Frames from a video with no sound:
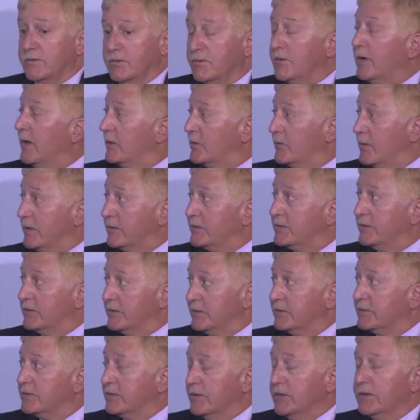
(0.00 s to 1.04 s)
Great
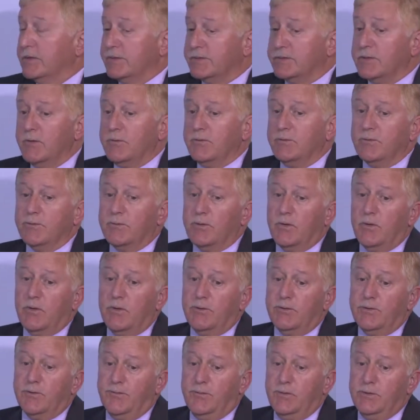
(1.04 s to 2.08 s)
questions. So
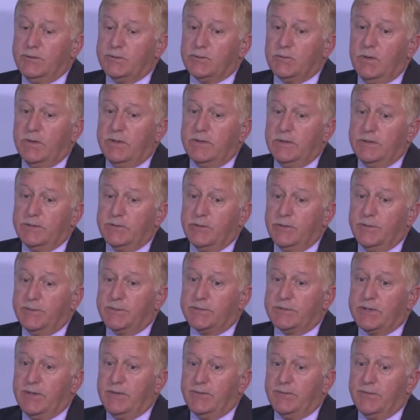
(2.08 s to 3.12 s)
on the first one, in
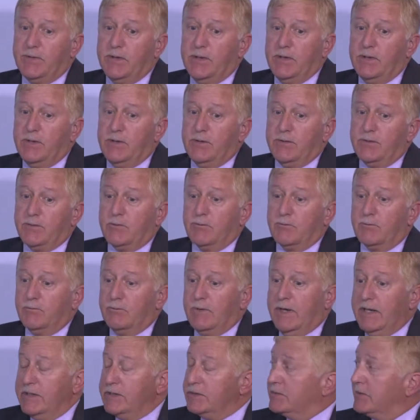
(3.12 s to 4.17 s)
terms of the
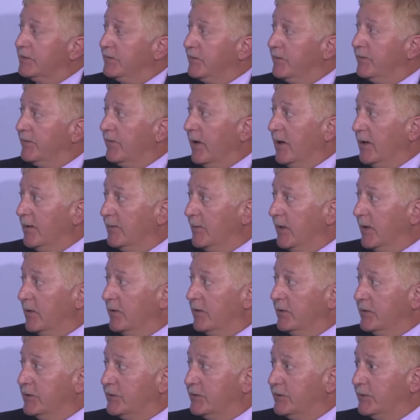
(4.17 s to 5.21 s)
range of
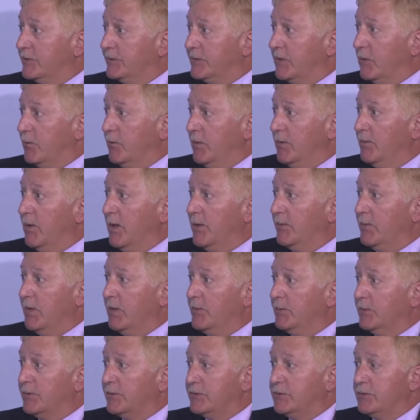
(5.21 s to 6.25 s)
environmental issues that we might be
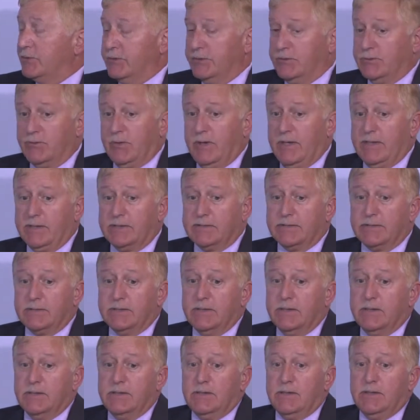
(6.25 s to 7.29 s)
able to address,
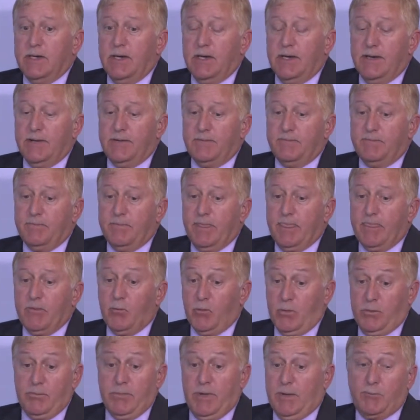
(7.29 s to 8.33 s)

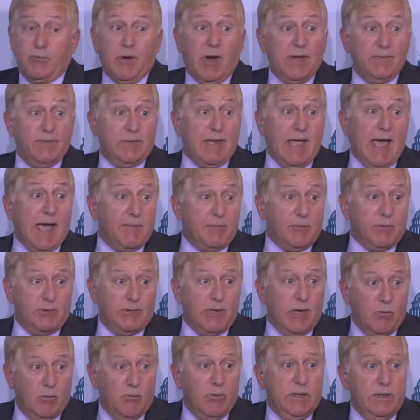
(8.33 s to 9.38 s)
or the private capital,
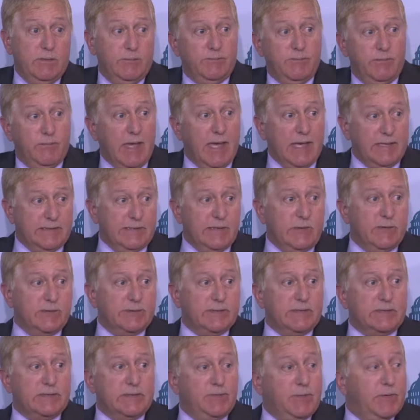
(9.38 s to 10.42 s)
not we as
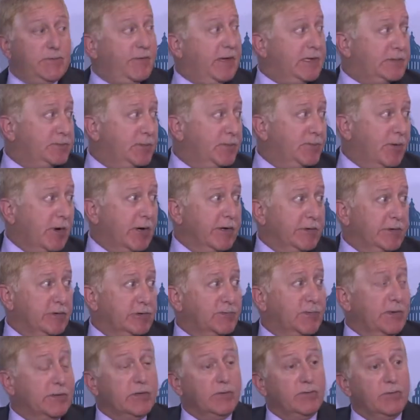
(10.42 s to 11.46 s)
ecosystem investment partners,
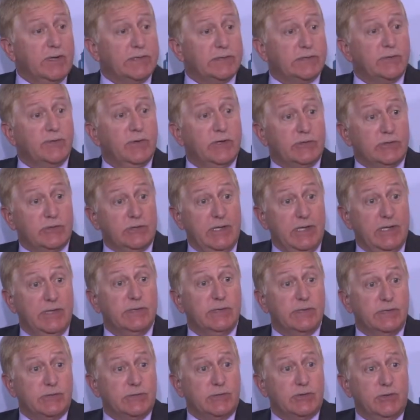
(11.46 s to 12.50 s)
but the restoration
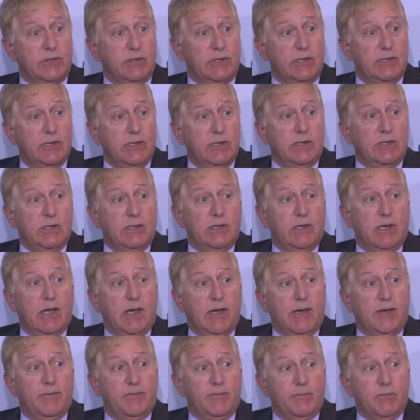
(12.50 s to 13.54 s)
industry
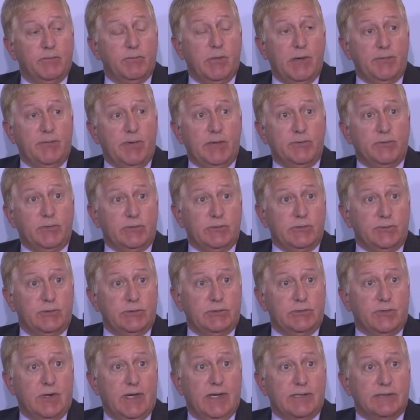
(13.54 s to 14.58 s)
might be able to
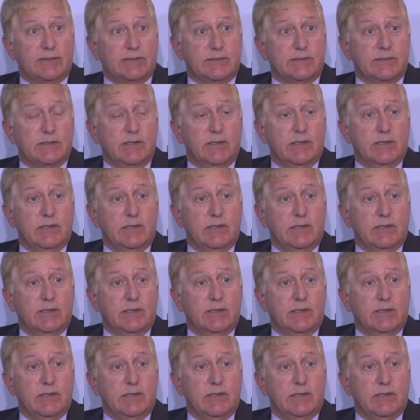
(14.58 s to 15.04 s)
address.